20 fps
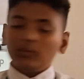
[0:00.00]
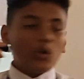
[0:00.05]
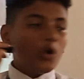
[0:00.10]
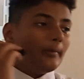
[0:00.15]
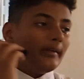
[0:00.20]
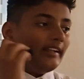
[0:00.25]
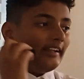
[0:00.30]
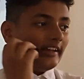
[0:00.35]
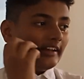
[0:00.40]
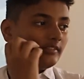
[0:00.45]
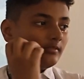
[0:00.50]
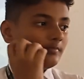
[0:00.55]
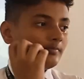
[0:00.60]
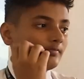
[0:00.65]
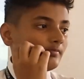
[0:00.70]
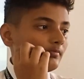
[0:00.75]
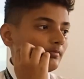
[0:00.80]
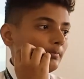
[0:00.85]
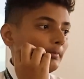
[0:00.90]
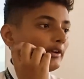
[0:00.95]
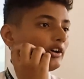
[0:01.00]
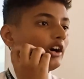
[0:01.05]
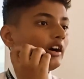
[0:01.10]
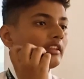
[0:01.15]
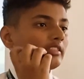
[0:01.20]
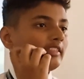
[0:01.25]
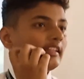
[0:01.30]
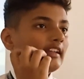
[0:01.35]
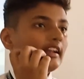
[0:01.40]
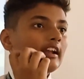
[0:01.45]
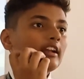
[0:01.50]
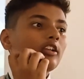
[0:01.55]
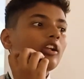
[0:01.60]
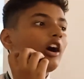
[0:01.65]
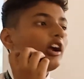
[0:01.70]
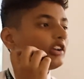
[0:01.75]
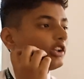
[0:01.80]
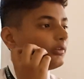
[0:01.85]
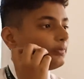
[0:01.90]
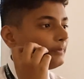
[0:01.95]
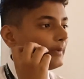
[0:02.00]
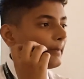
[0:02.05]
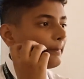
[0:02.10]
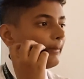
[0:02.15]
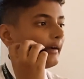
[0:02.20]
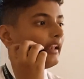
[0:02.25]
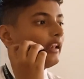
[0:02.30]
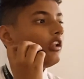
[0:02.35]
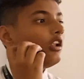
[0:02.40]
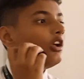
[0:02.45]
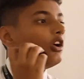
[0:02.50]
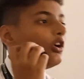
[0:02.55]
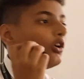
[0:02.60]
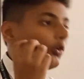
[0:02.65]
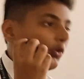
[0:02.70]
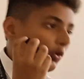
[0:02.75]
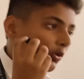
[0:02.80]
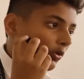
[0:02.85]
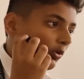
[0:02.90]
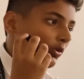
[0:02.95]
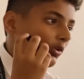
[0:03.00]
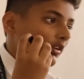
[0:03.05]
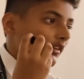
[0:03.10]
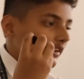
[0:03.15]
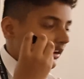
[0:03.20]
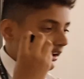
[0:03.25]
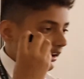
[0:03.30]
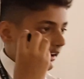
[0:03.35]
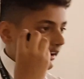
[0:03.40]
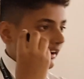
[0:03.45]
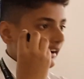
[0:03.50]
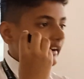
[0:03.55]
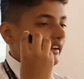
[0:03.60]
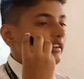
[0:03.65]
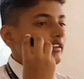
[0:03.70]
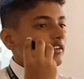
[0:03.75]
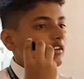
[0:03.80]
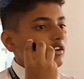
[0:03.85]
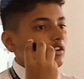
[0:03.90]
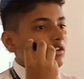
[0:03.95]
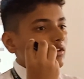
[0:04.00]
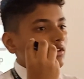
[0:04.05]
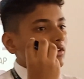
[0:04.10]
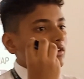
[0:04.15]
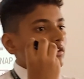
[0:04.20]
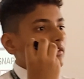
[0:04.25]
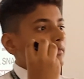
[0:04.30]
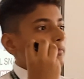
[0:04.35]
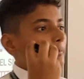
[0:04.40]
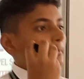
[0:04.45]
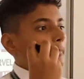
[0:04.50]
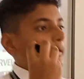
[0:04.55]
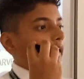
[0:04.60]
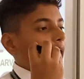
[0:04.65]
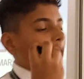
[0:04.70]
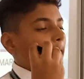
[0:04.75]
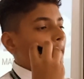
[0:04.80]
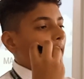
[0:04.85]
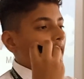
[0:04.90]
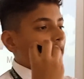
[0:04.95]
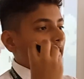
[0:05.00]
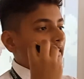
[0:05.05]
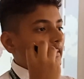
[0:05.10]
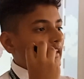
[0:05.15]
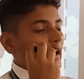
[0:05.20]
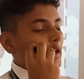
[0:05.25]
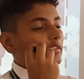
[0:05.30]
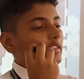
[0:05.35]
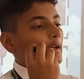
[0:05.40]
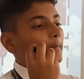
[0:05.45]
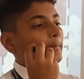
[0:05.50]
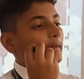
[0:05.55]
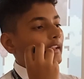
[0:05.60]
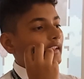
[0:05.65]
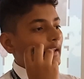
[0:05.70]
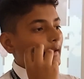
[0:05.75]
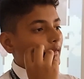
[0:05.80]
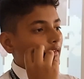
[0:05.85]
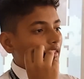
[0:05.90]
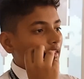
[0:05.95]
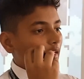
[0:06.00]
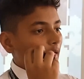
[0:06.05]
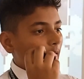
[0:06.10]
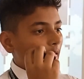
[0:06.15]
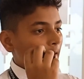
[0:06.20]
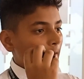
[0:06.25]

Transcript: 2 million, because there are a lot of people who earn by making games and play games.